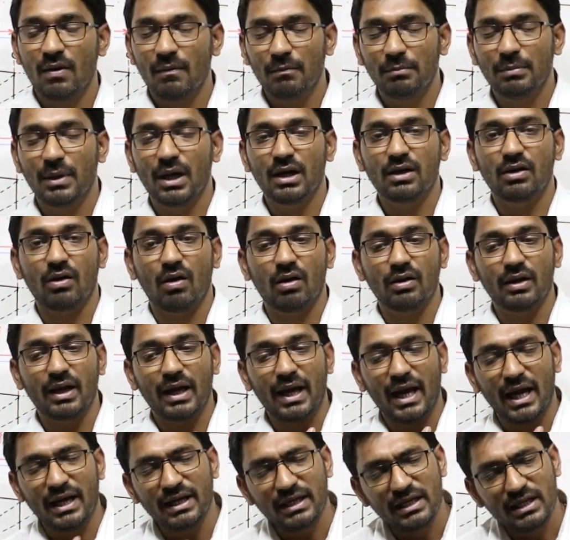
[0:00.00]
but on
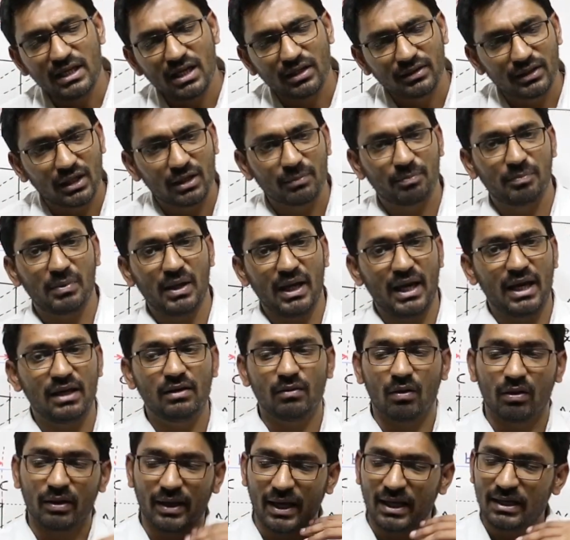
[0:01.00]
any other plane
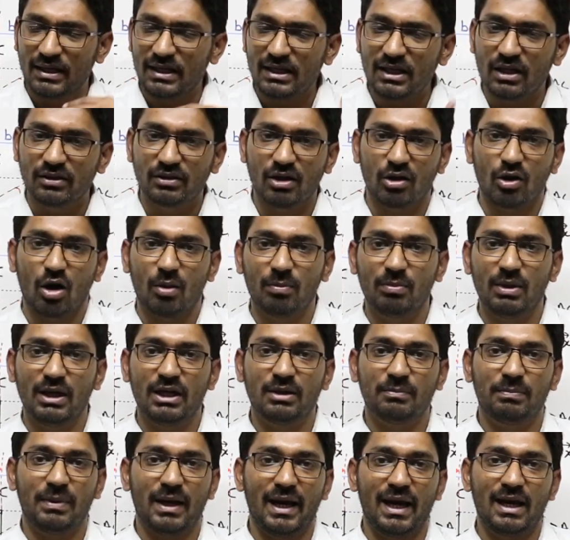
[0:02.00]
or any other
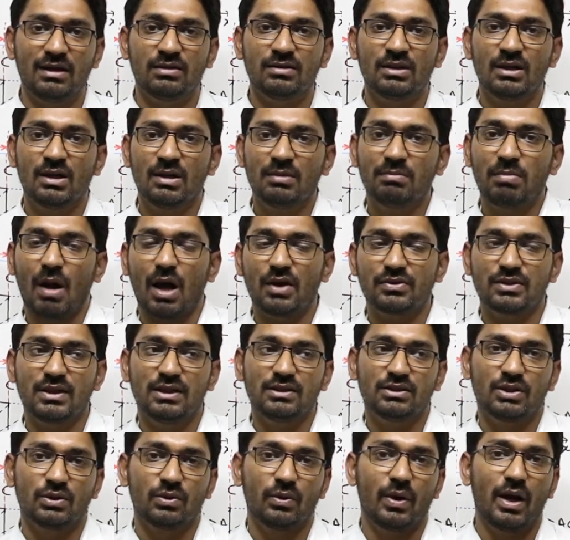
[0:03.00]
oblique plane
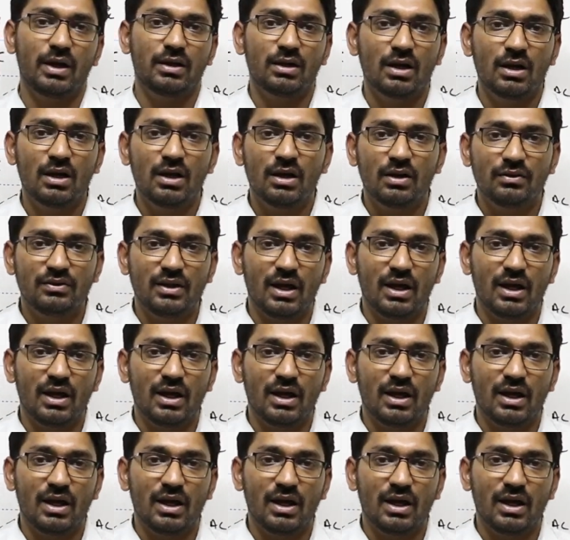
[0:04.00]
passing through it,